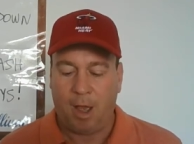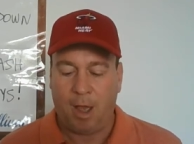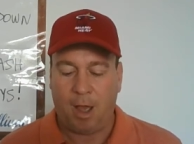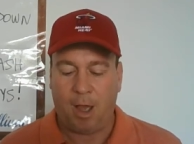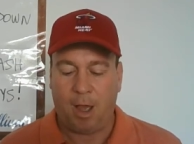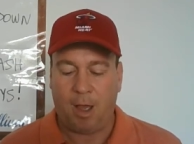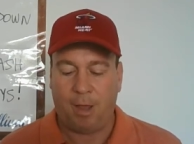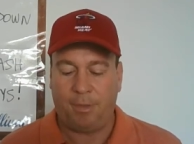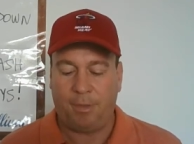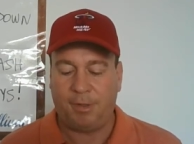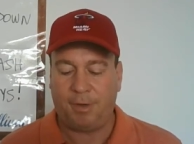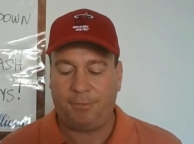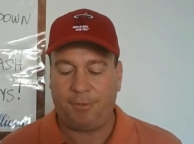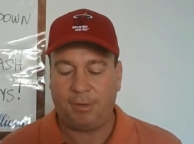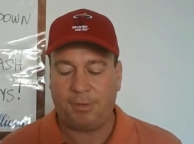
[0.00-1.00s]
The
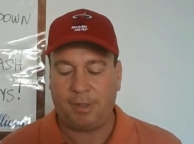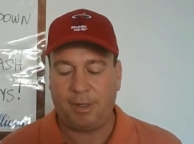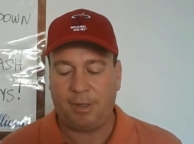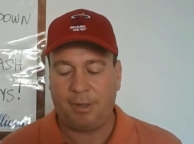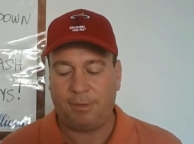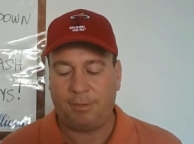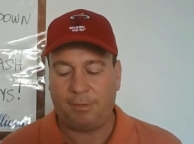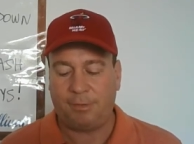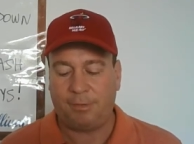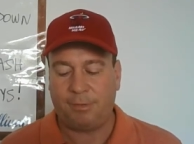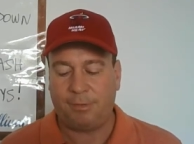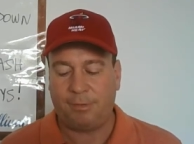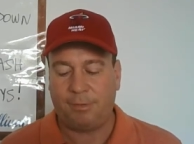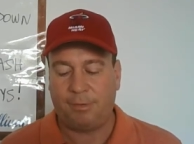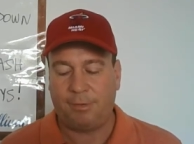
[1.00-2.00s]
difference
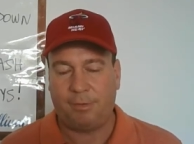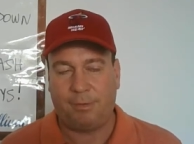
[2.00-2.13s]
is